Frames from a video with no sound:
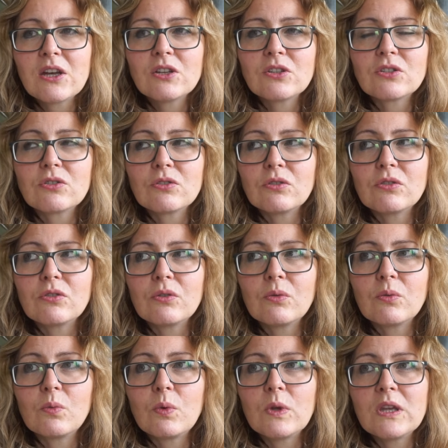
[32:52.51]
so
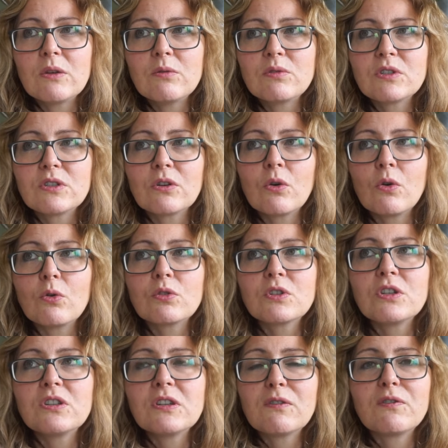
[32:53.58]
we used to go
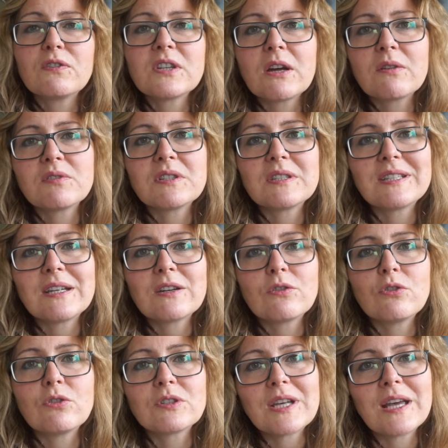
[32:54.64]
to different towns and stay in a
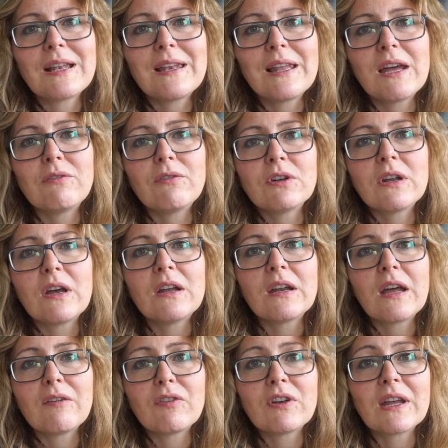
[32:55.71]
hotel there, and, and
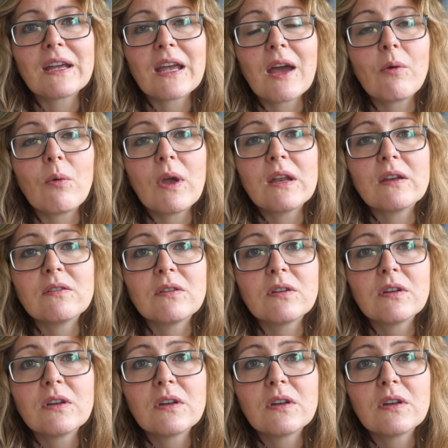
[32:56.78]
have a night out in